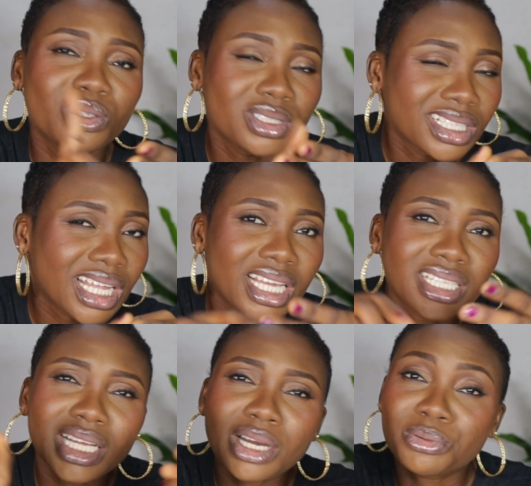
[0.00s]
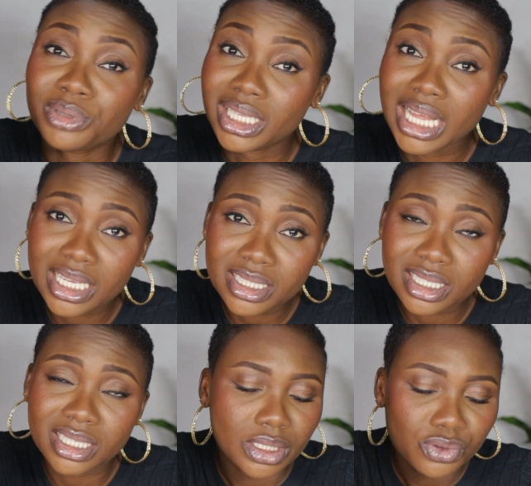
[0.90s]
just lying down,
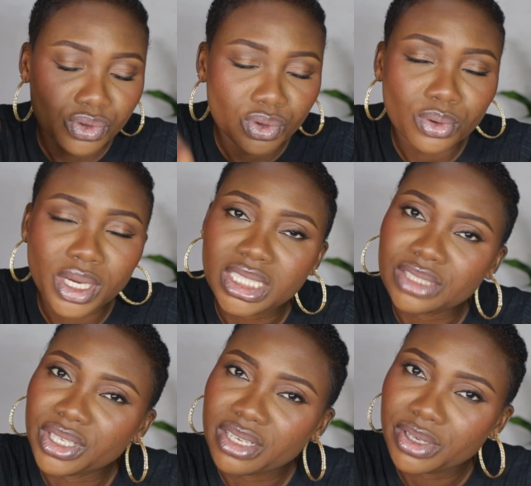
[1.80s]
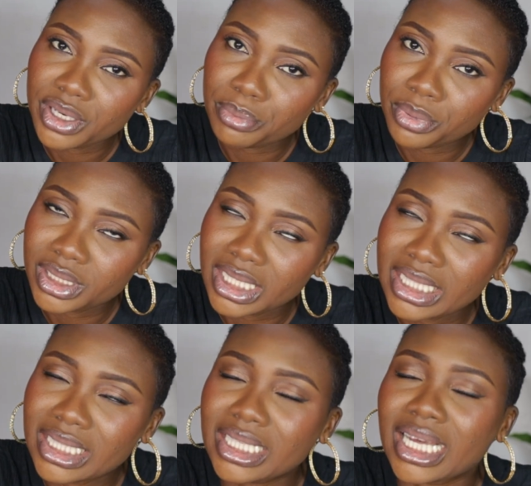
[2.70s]
relaxing. And so it is very, very
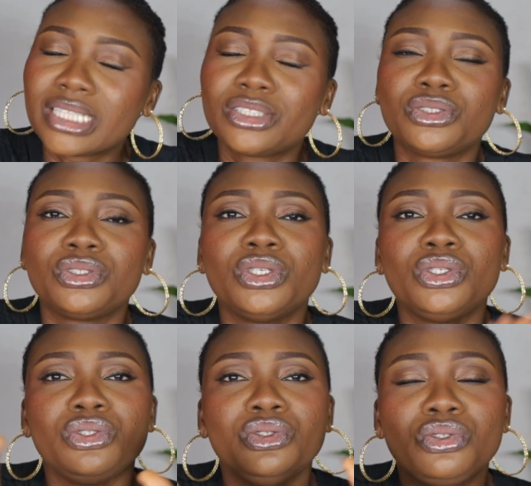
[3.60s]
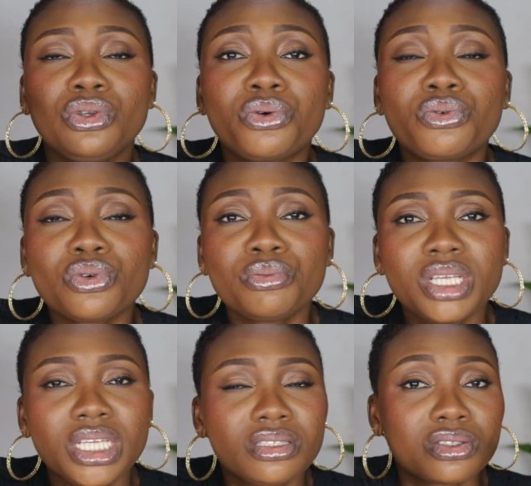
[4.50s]
important that your
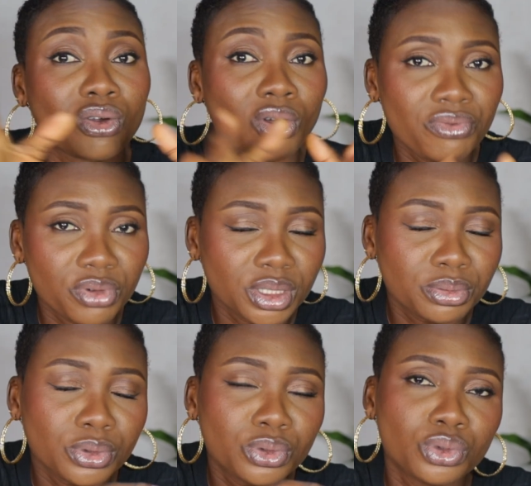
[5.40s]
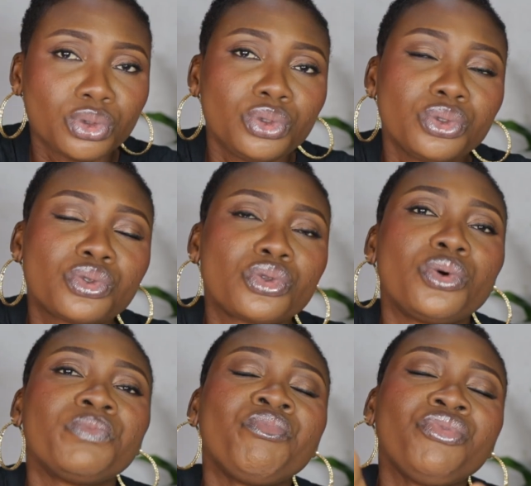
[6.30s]
room is comfortable to you.
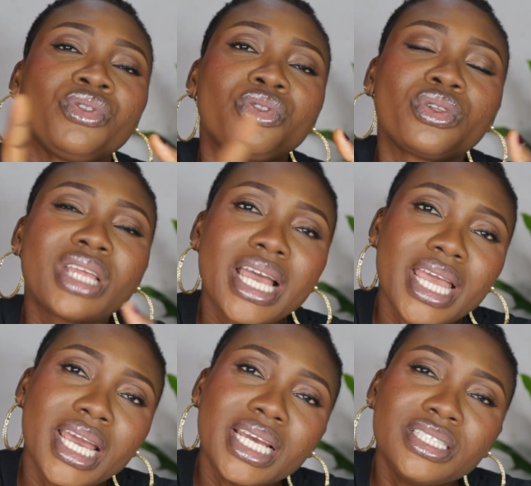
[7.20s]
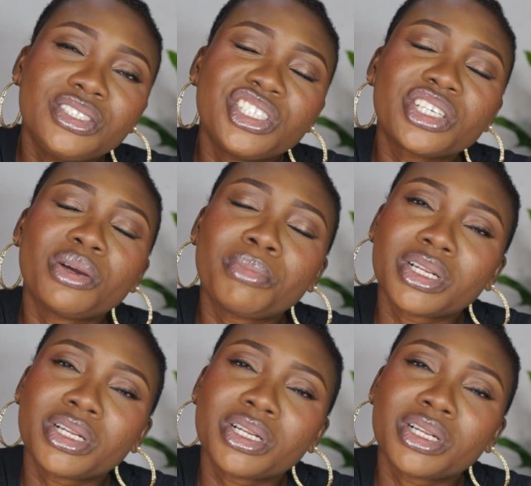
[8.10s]
So to that end, check your